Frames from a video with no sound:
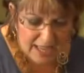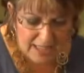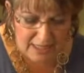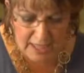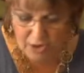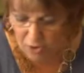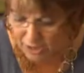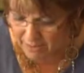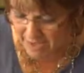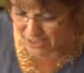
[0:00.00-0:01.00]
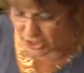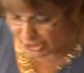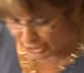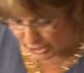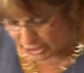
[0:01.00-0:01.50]
and then all I'm actually
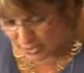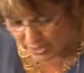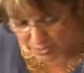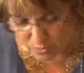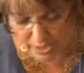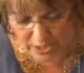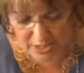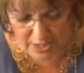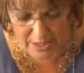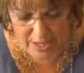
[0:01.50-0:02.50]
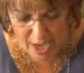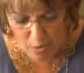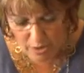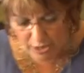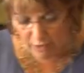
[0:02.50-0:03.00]
gonna do is, watch this.
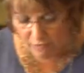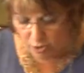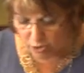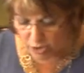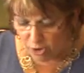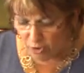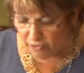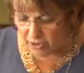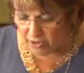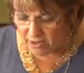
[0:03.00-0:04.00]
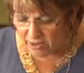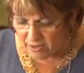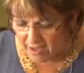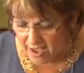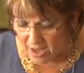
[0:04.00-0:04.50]
We're gonna fold over,
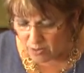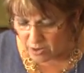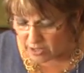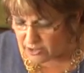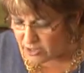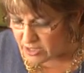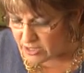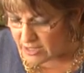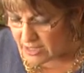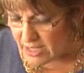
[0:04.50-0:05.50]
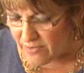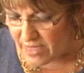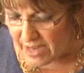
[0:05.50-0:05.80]
and we're gonna just even